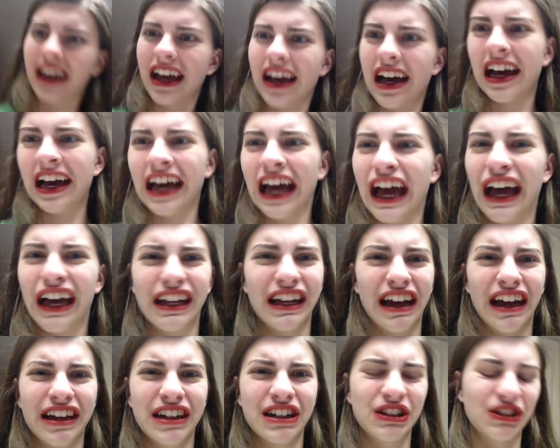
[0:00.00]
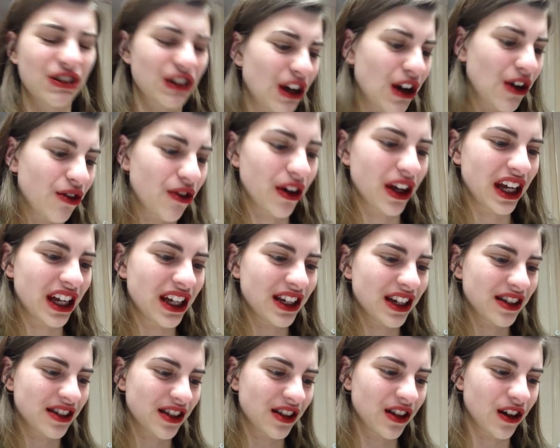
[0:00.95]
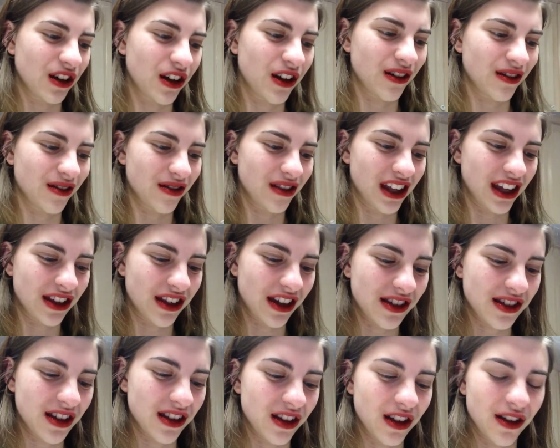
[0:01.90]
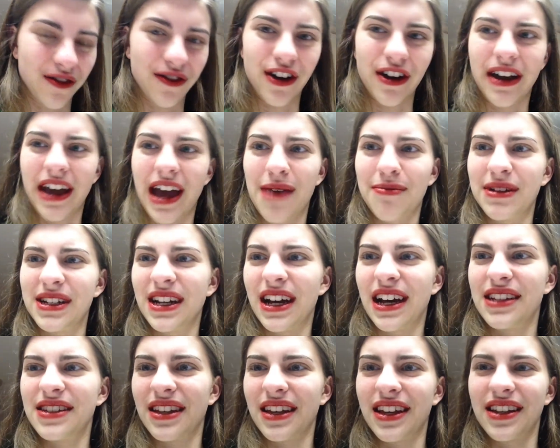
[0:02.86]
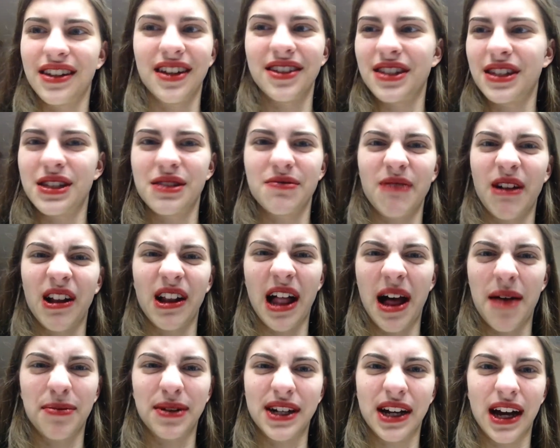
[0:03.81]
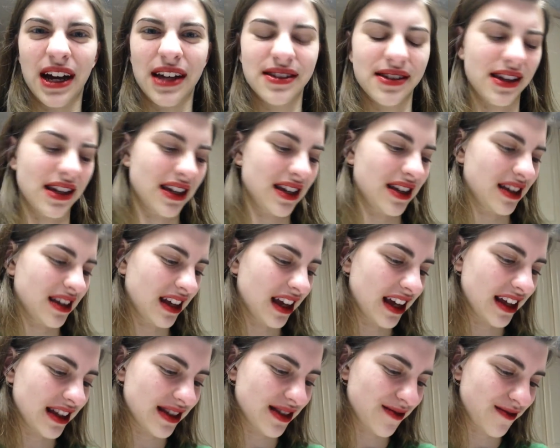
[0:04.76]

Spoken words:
I don't know. It doesn't look very appetizing. It doesn't smell appetizing. It's